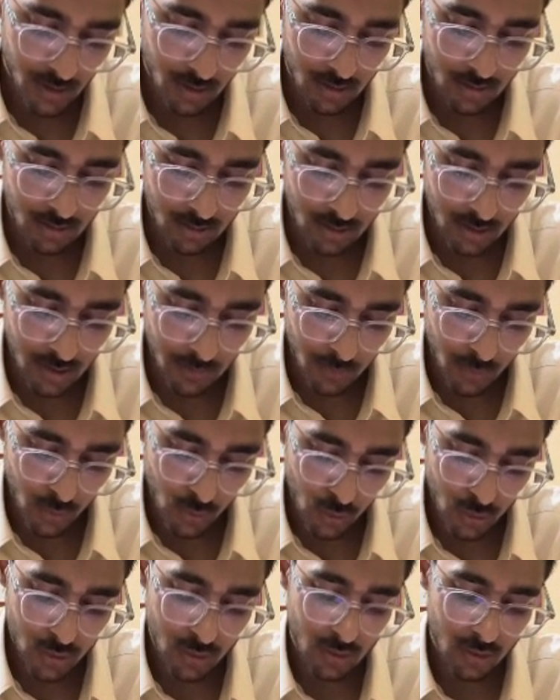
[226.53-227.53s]
the
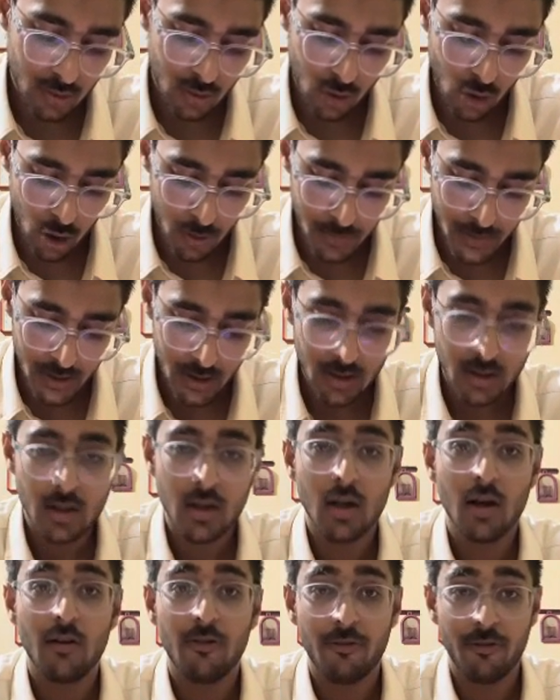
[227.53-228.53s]
most common
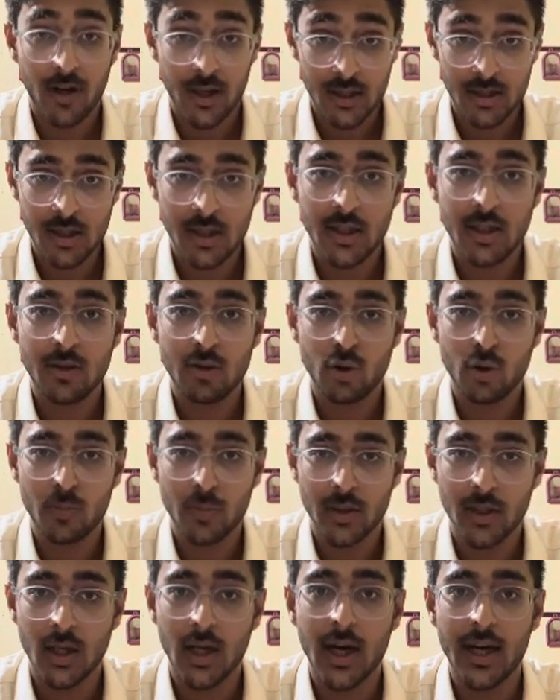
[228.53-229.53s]
functioning tumor.
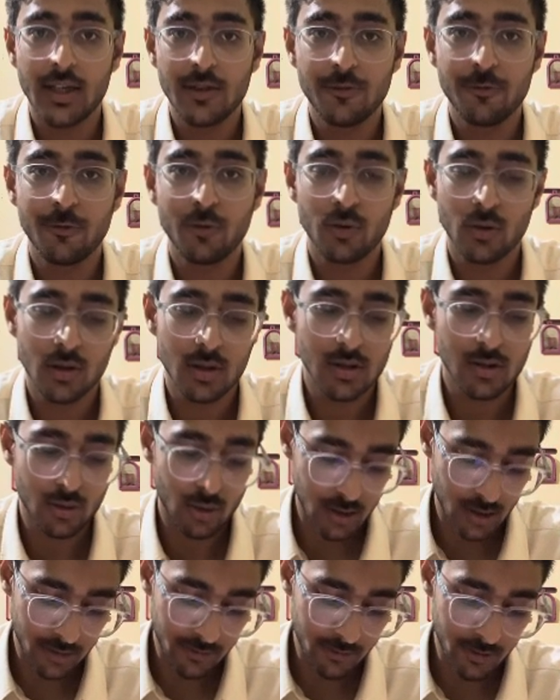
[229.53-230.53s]
Guys, focus on
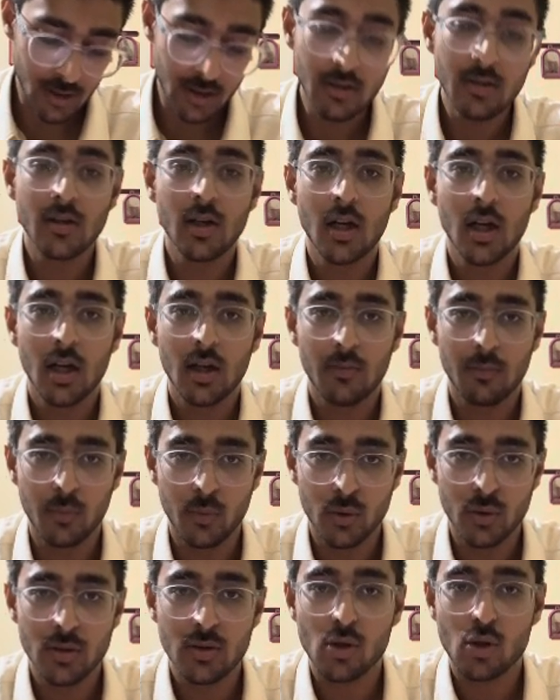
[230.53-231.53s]
the word
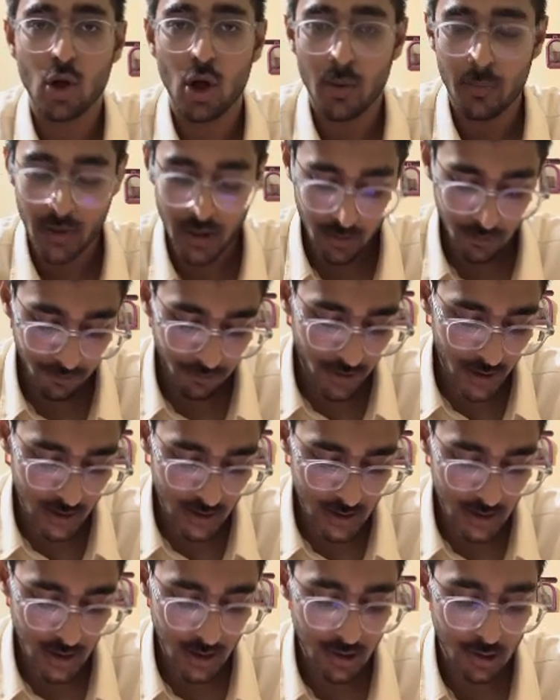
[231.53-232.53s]
most common
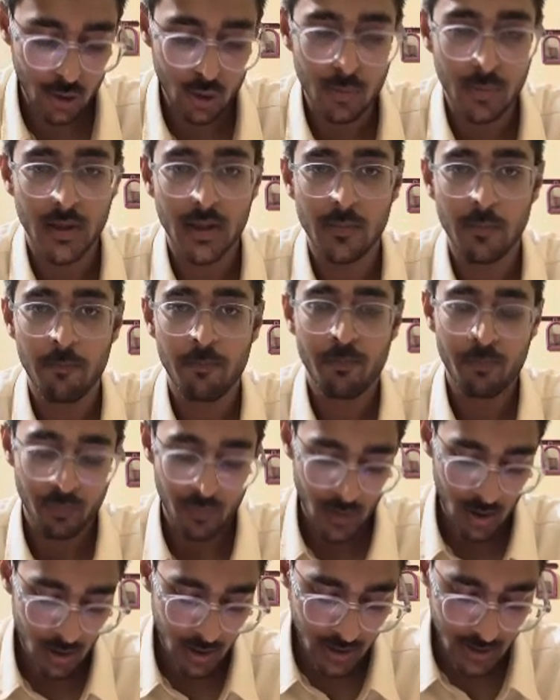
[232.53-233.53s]
functioning tumor
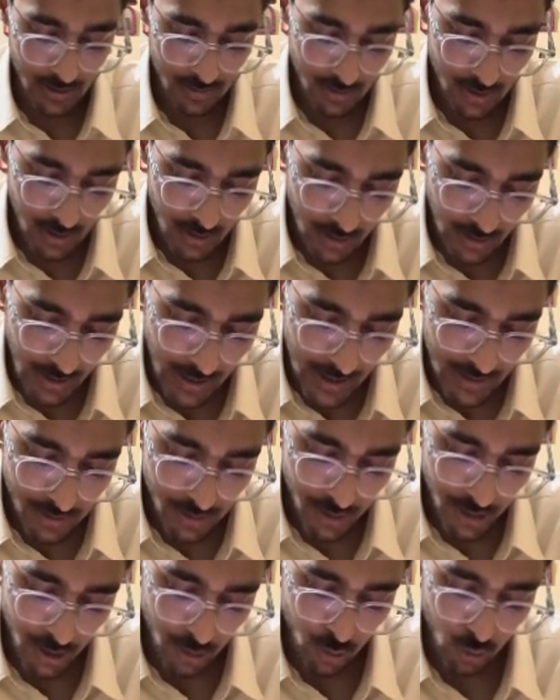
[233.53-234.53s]
is
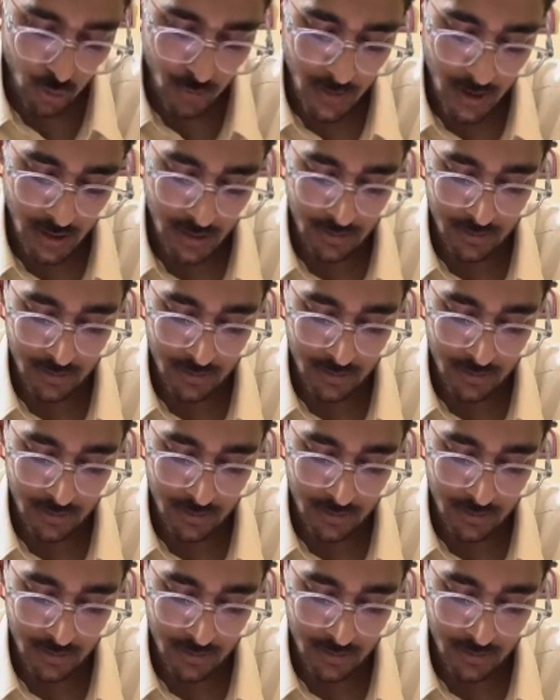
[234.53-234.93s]
gastrinoma.